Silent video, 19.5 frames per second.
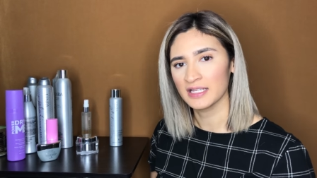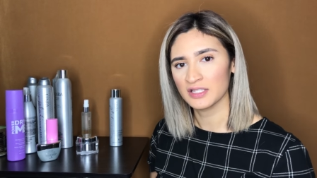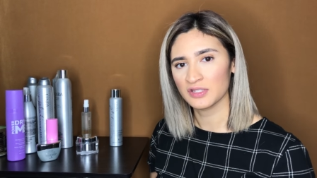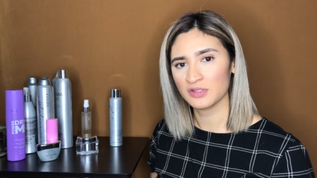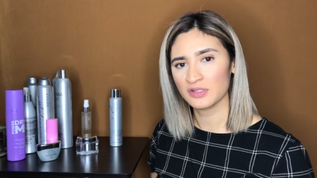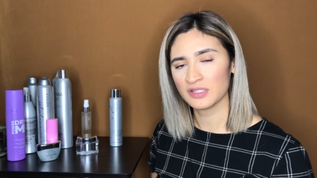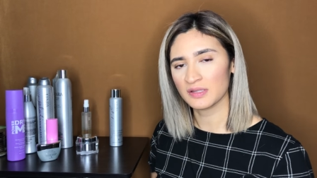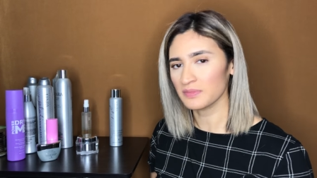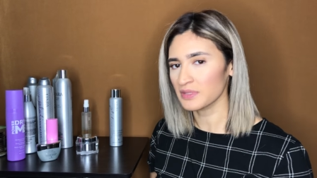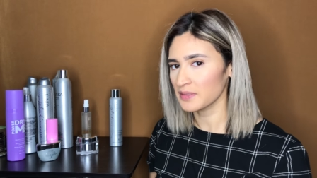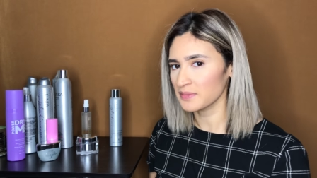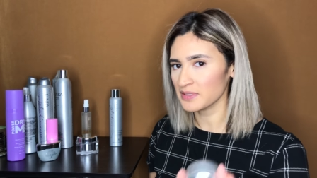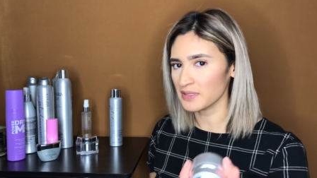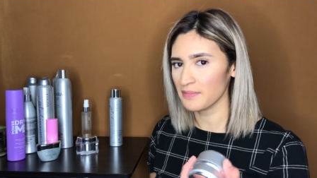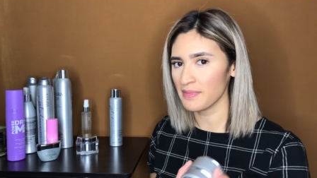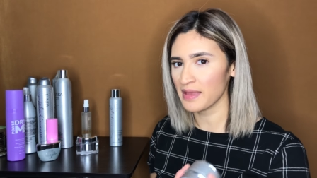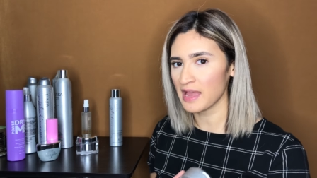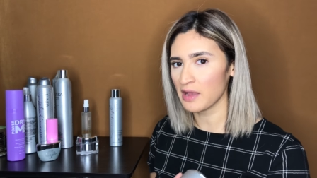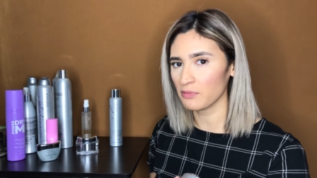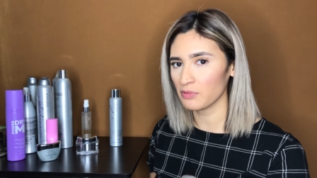So sometimes a
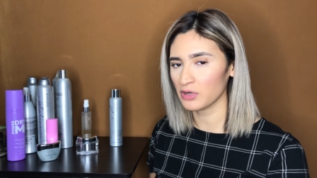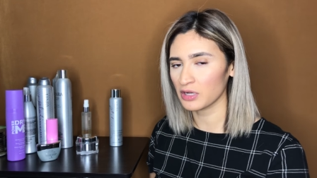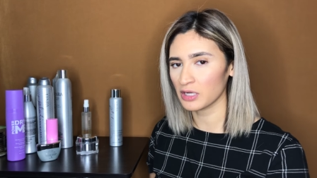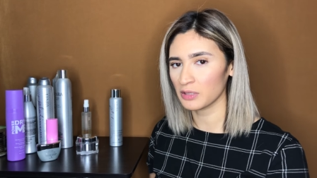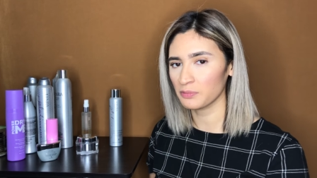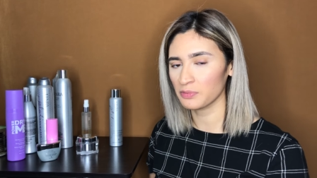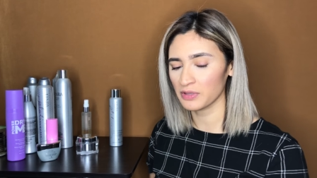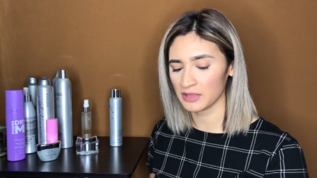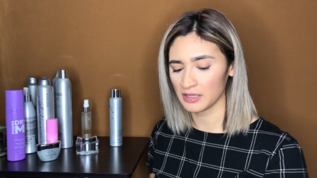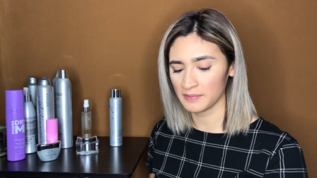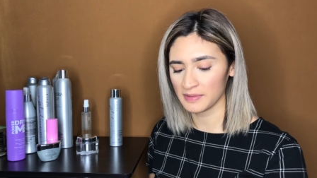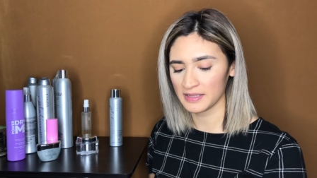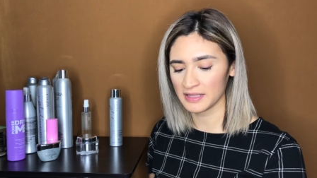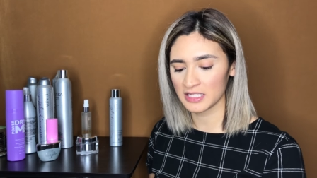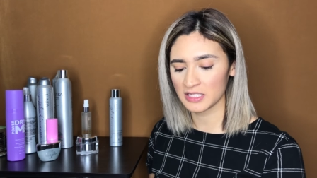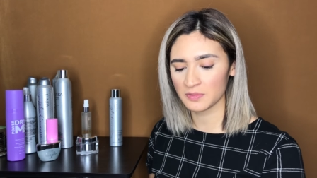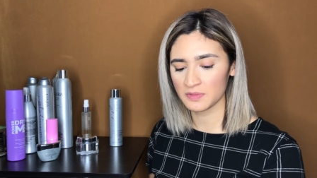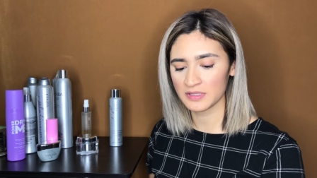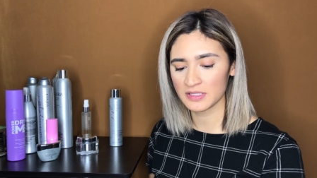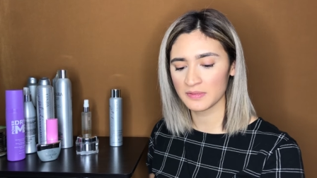matte will help with them. And
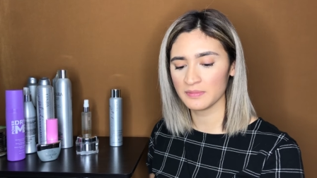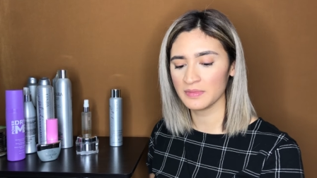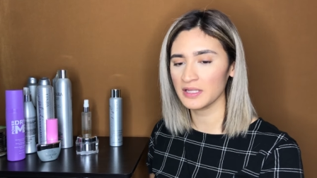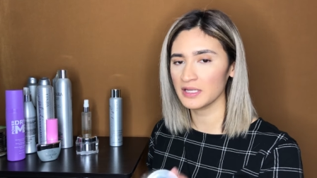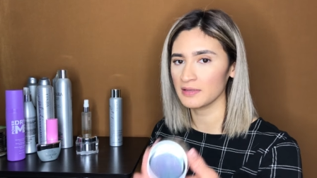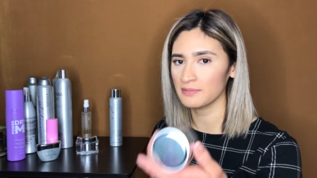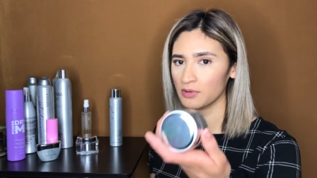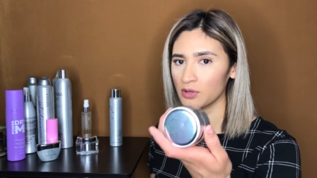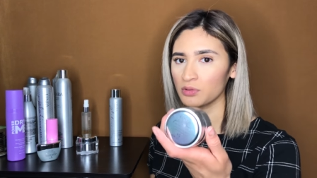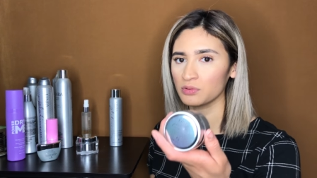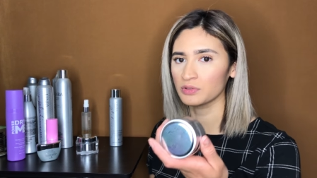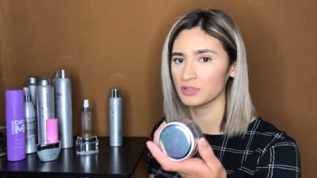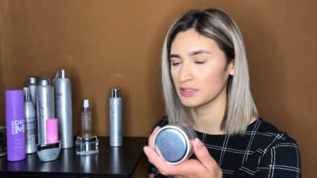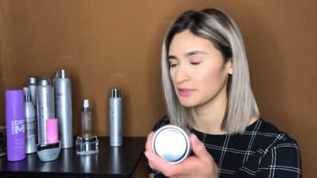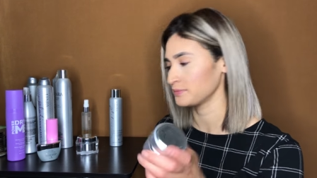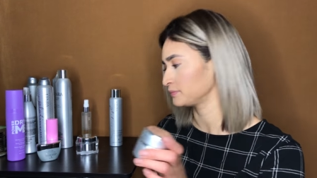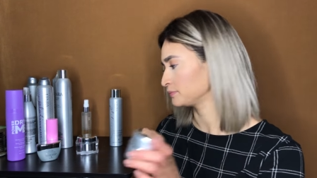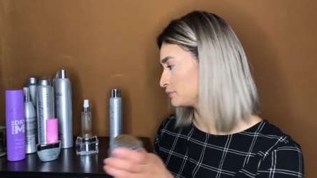this one's a medium hold.